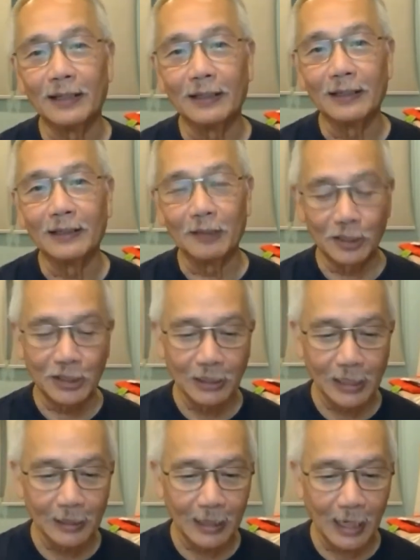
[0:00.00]
uh,
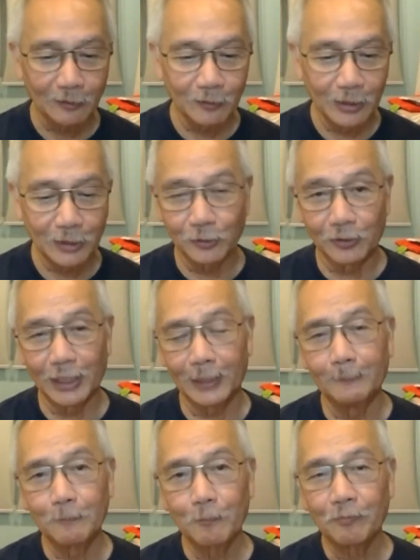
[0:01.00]
Christians and Catholics
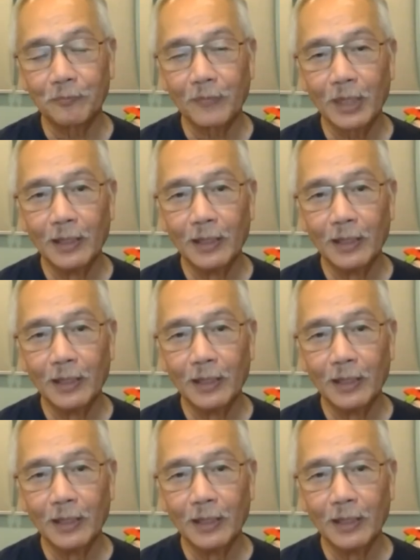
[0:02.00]
today.